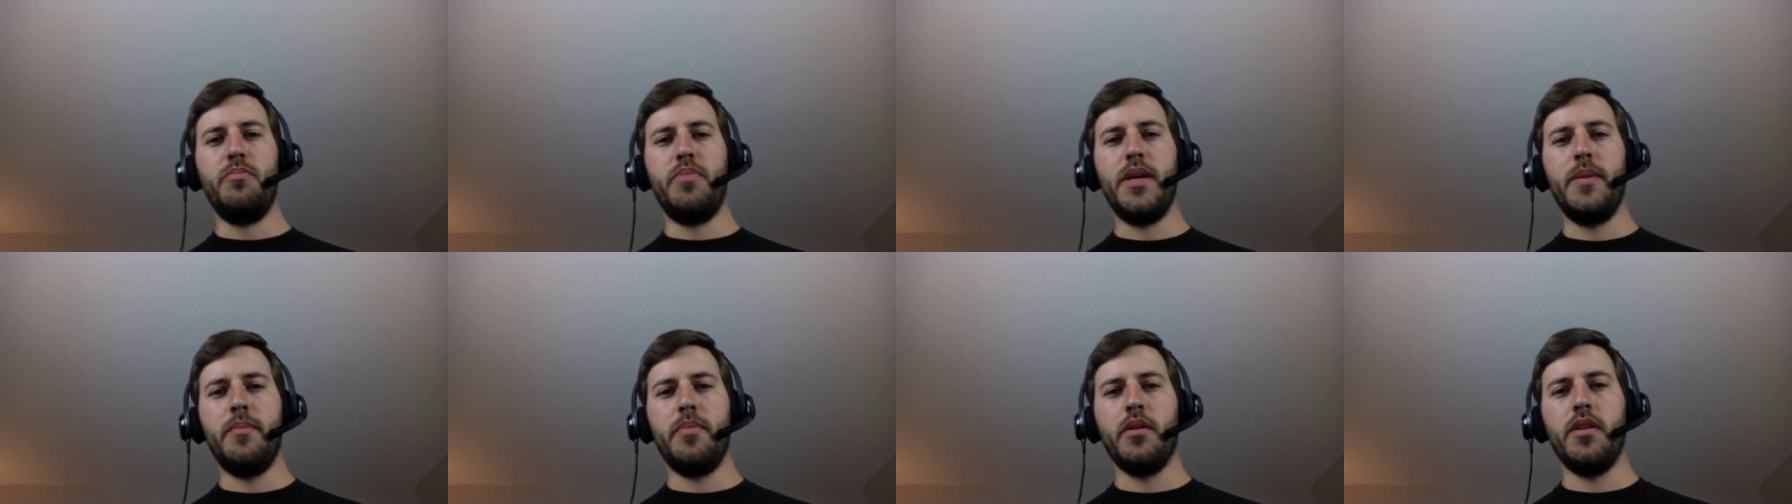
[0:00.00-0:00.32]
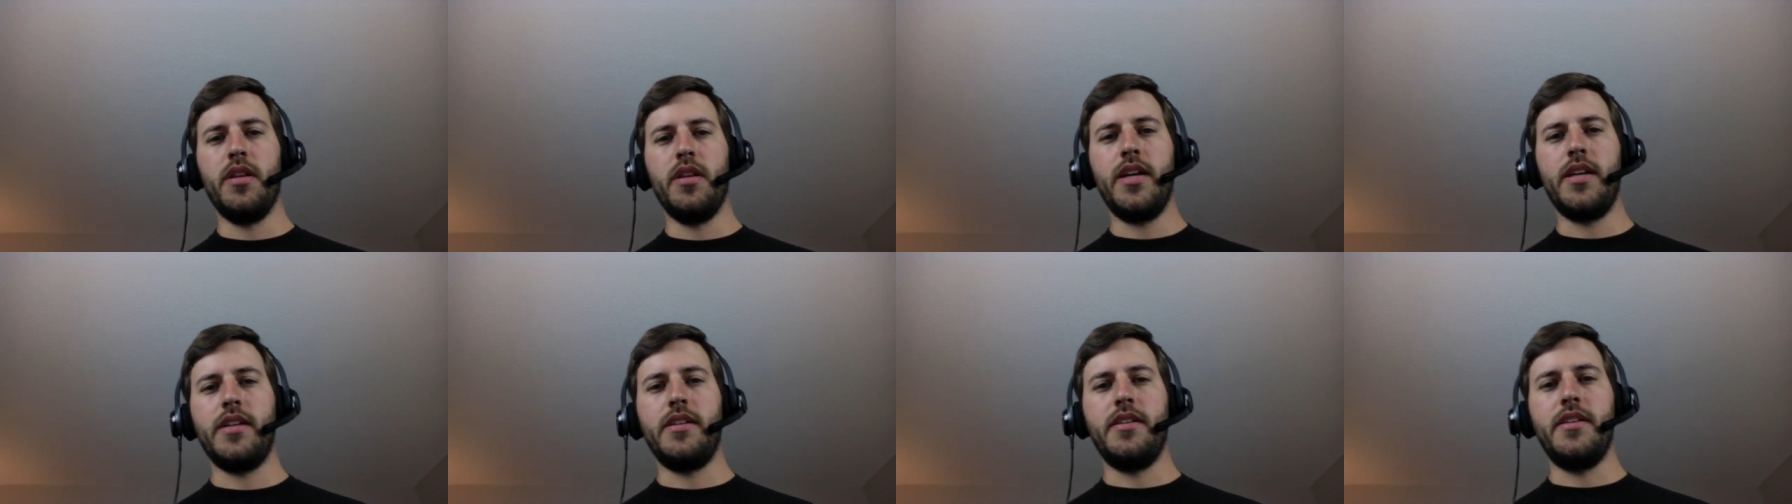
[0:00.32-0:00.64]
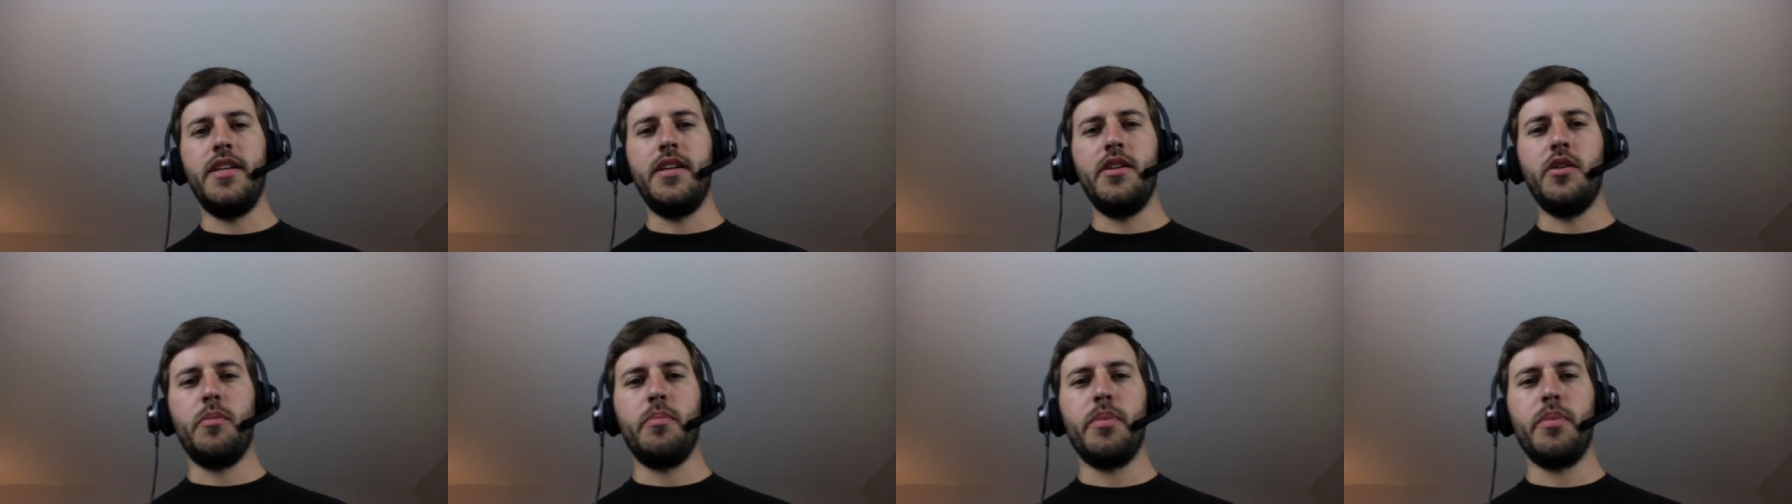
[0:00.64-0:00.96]
people like
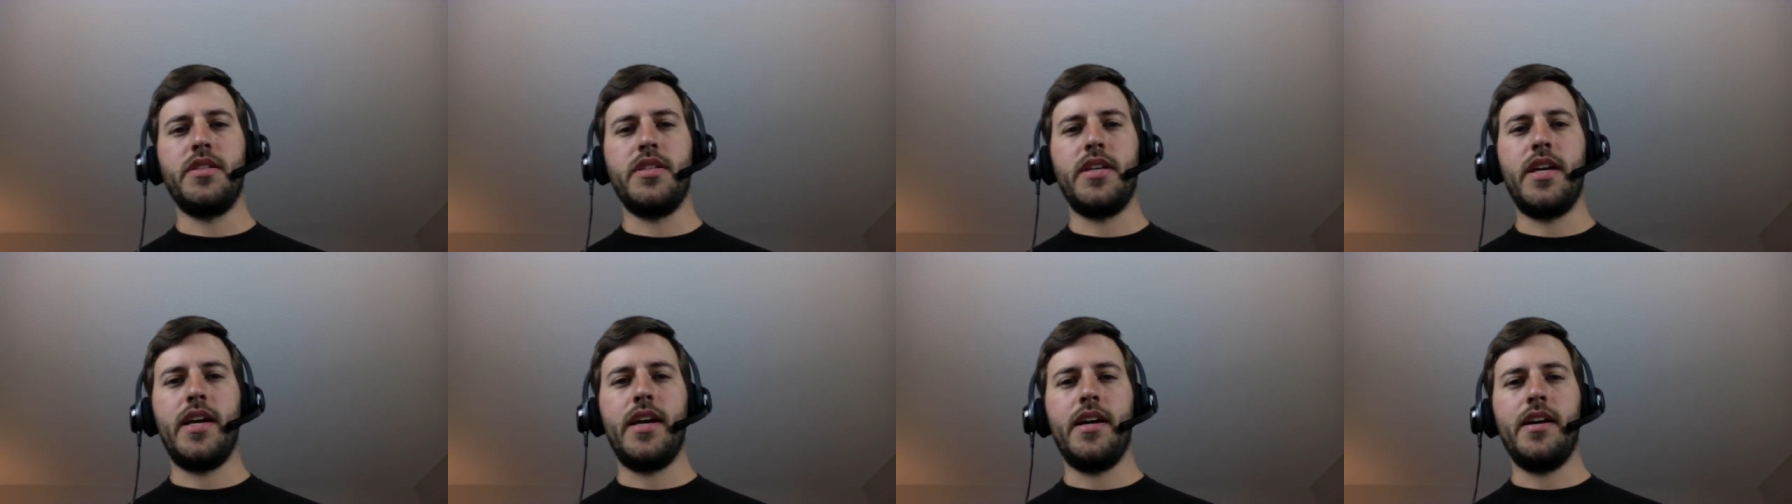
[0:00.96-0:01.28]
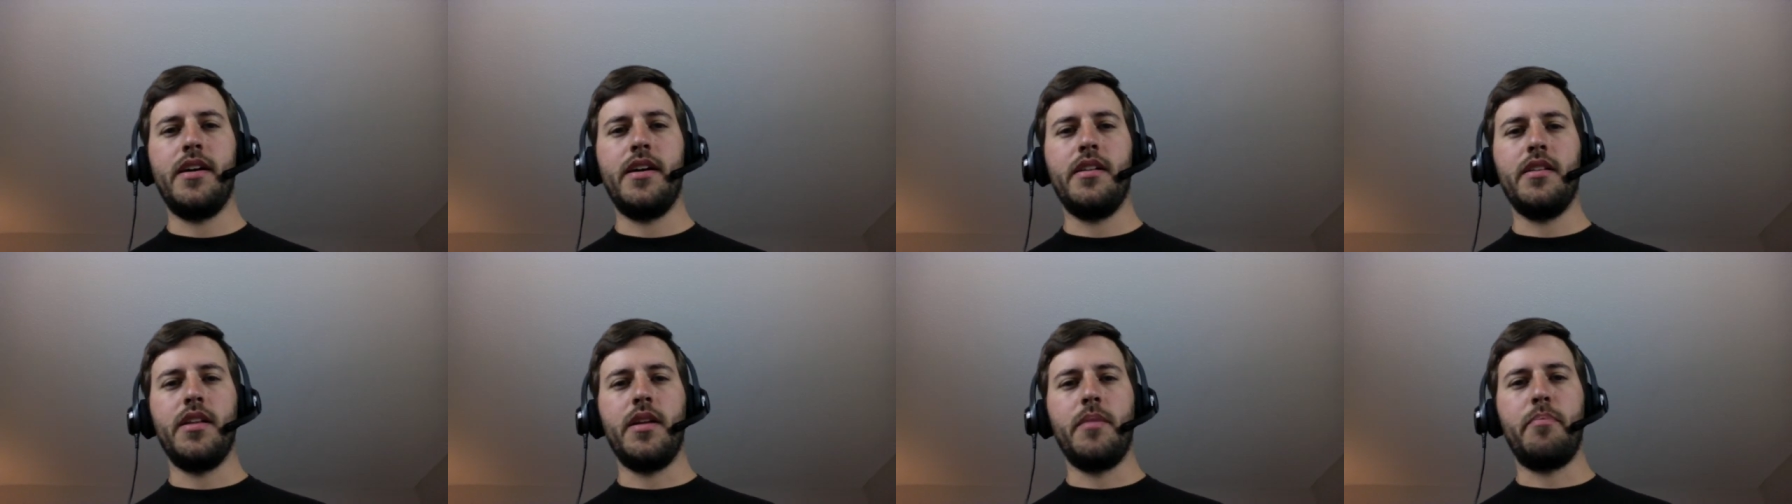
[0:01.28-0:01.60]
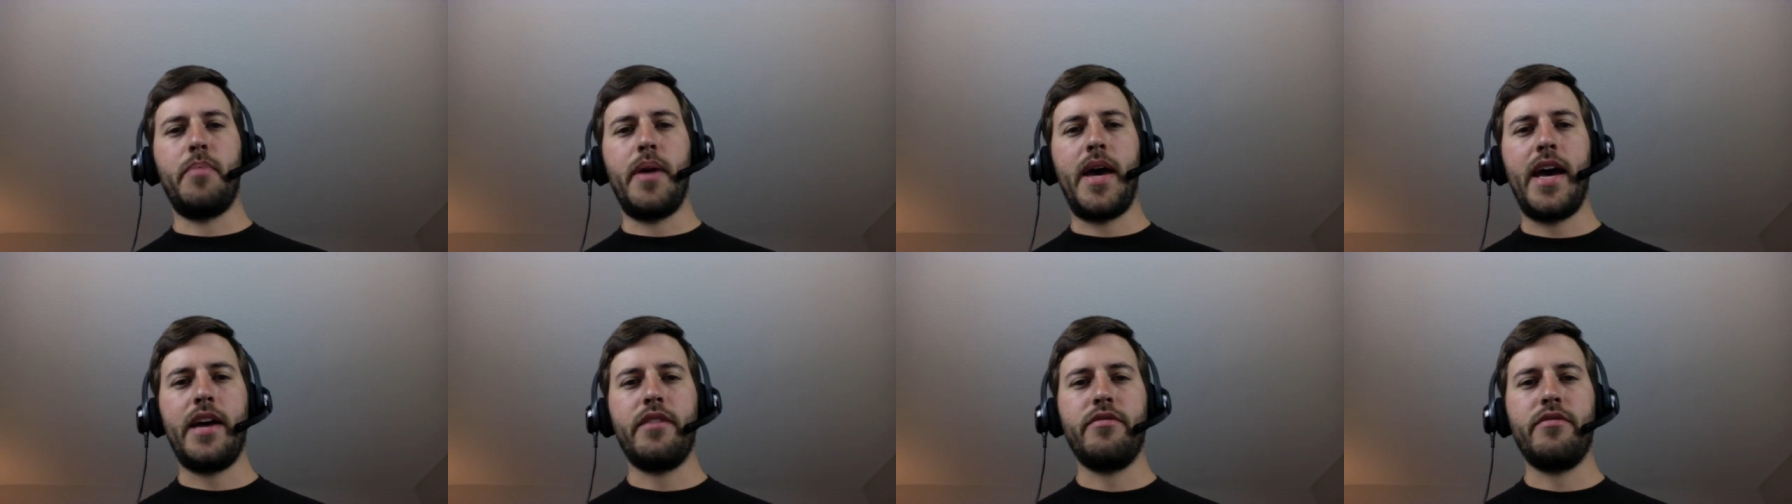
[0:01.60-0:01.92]
Neil Patel and
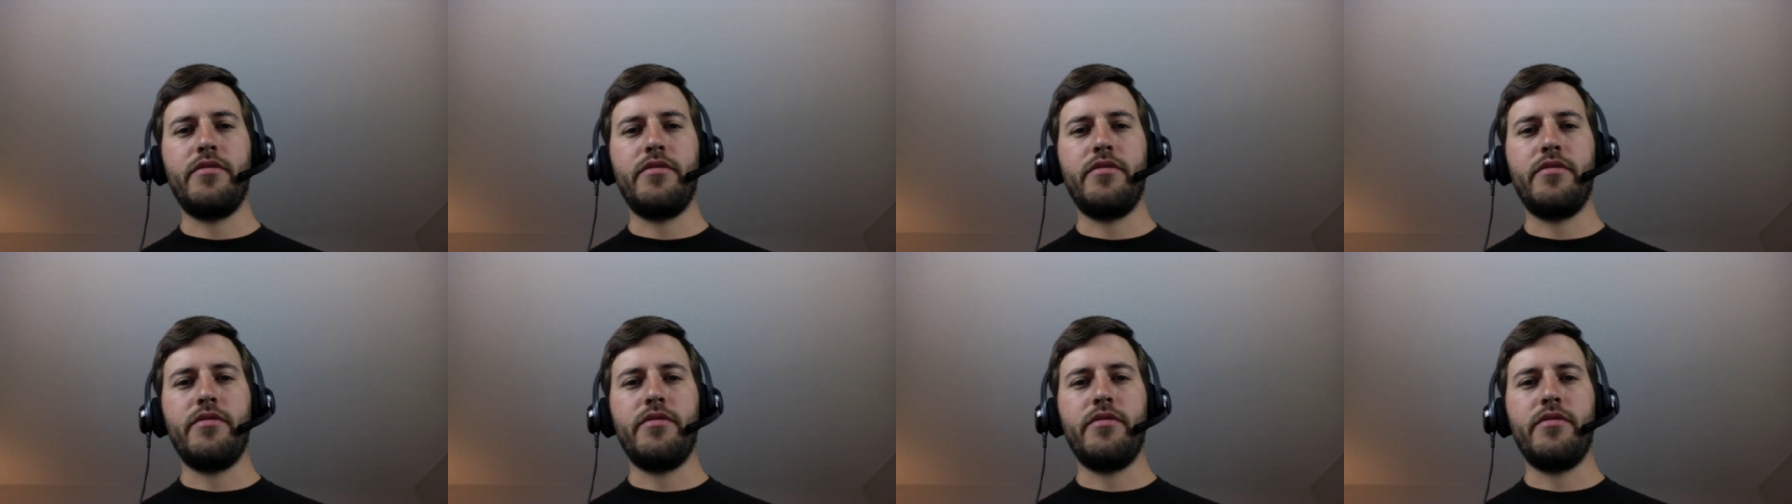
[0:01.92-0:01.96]
Pat